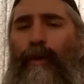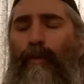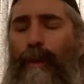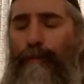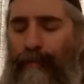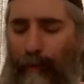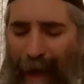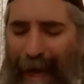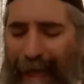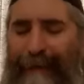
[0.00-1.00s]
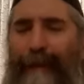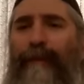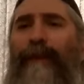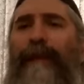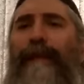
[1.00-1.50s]
we
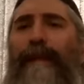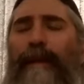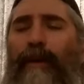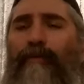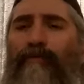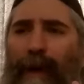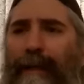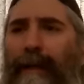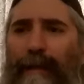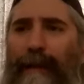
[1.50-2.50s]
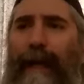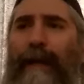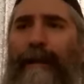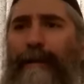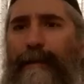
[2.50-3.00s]
proactively
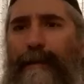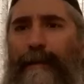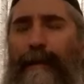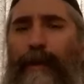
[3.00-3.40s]
recognize